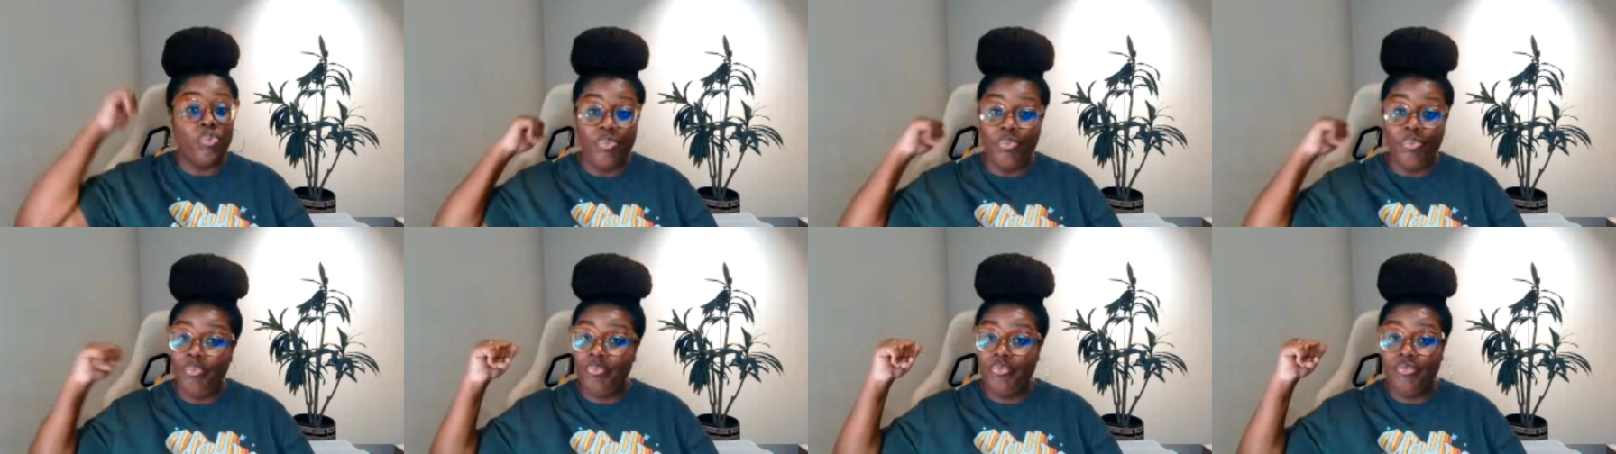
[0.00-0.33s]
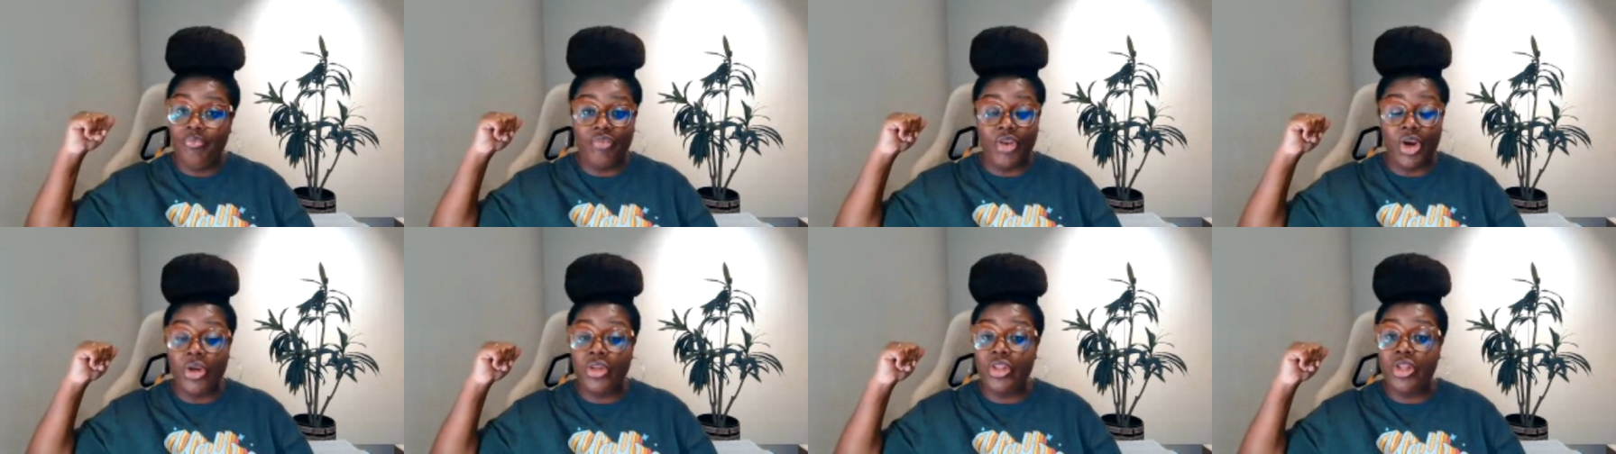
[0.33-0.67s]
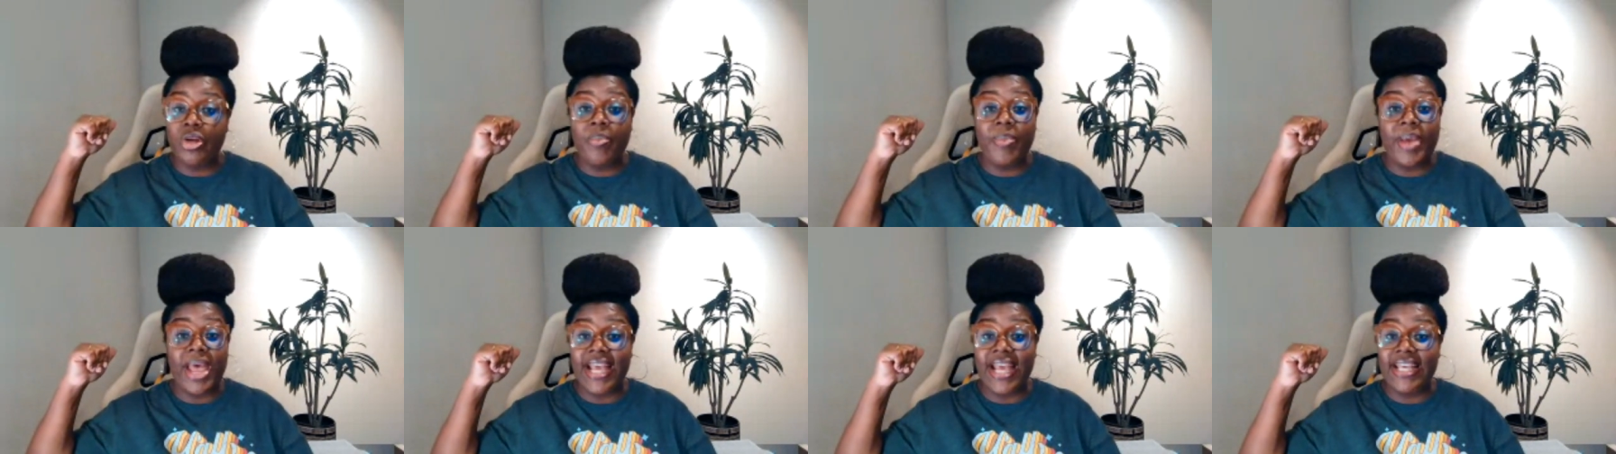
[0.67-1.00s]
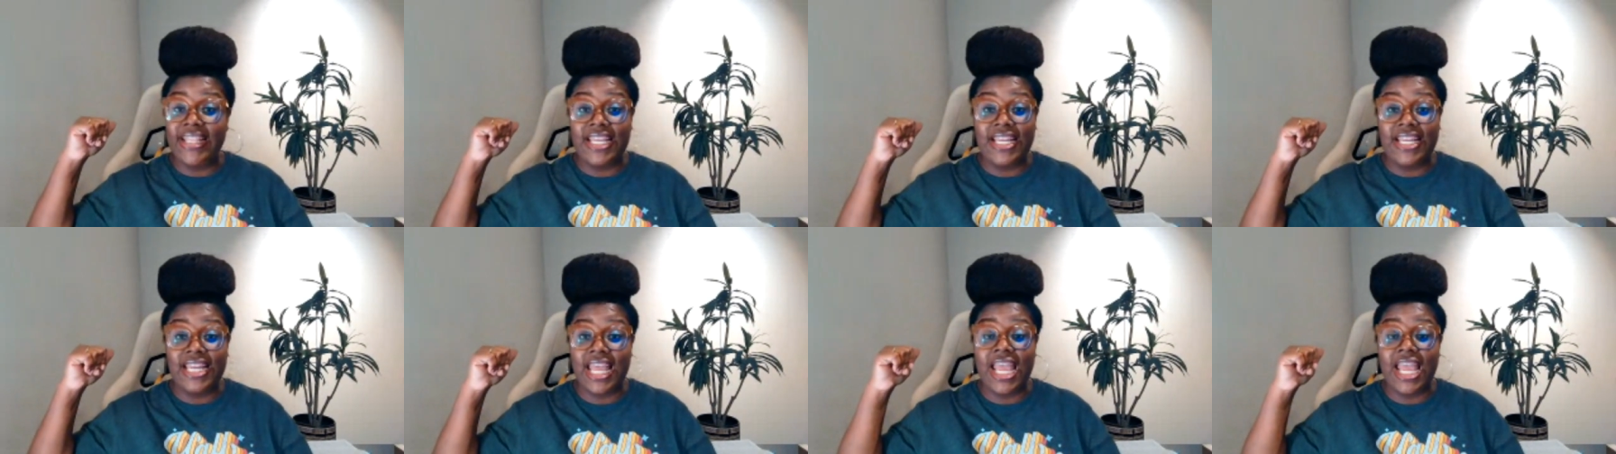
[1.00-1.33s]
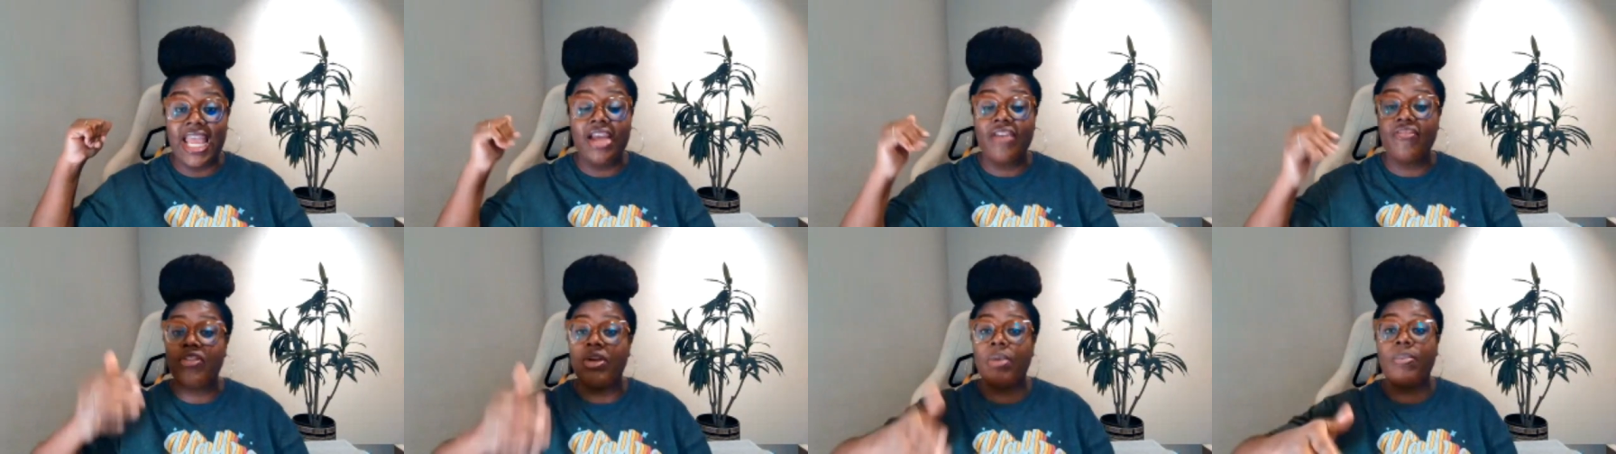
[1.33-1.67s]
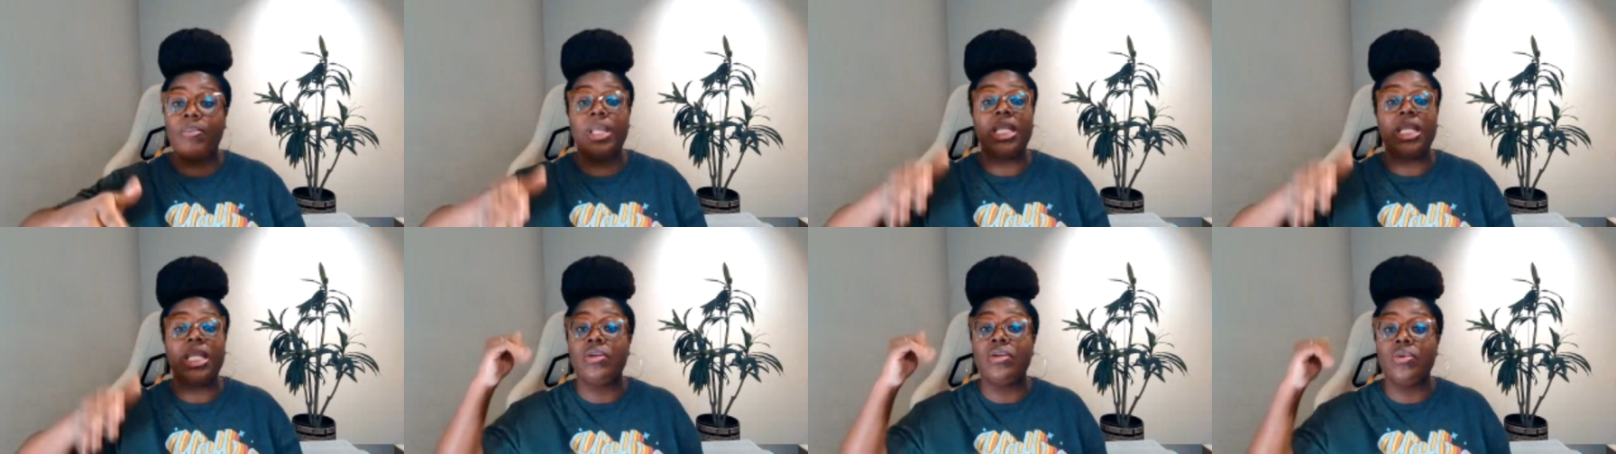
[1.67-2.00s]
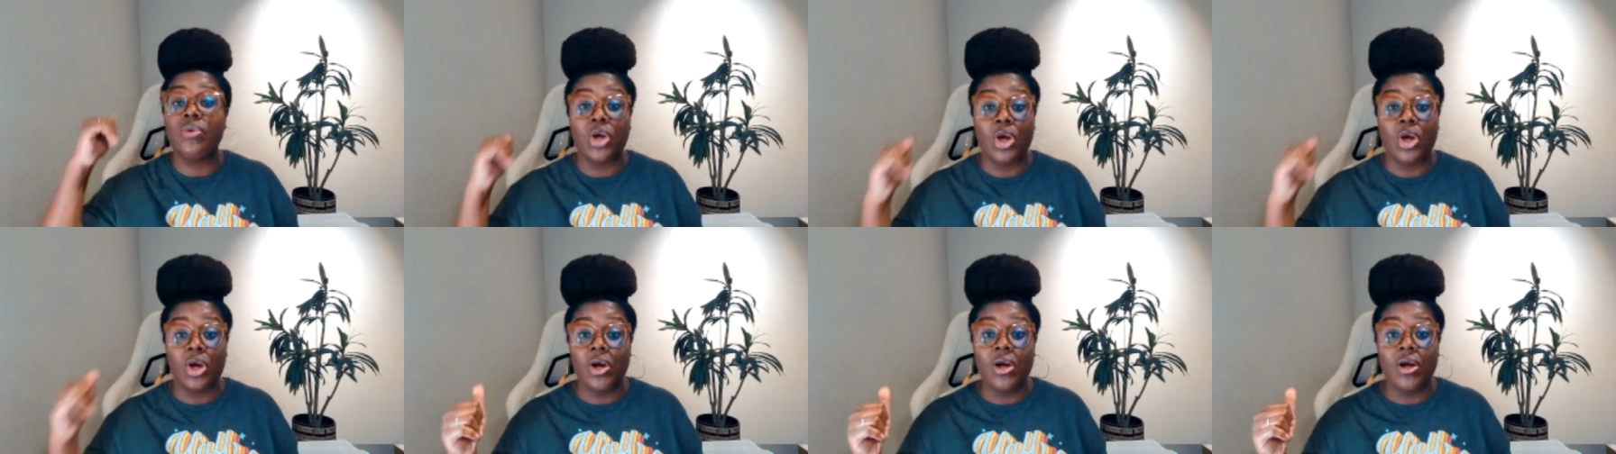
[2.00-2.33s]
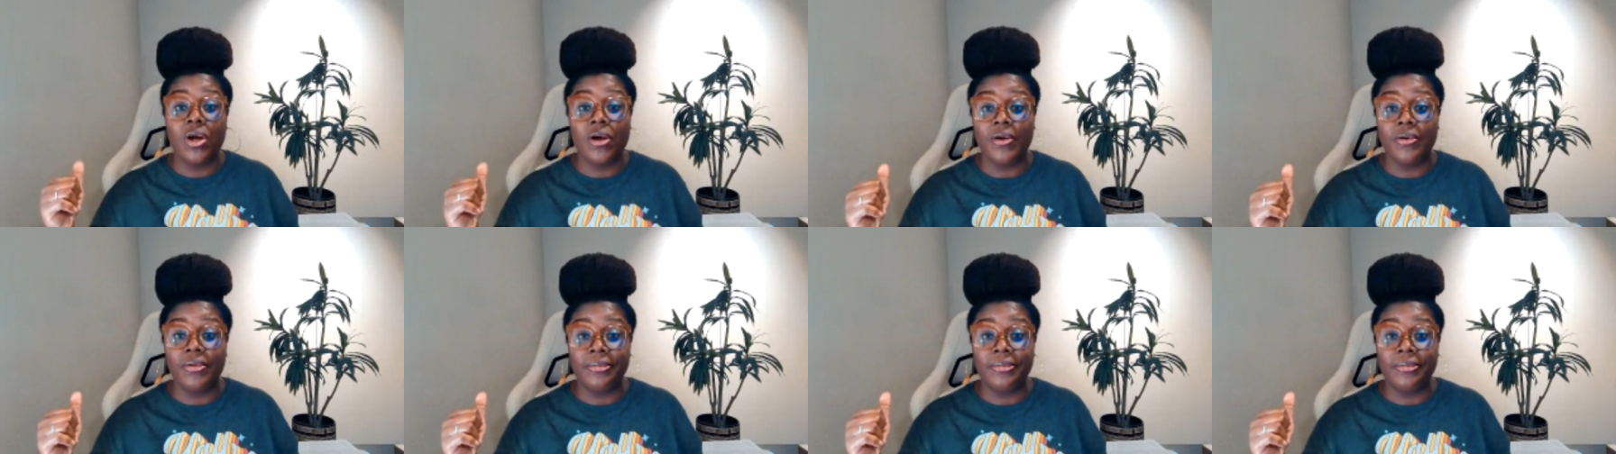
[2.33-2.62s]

further back than that from a little girl.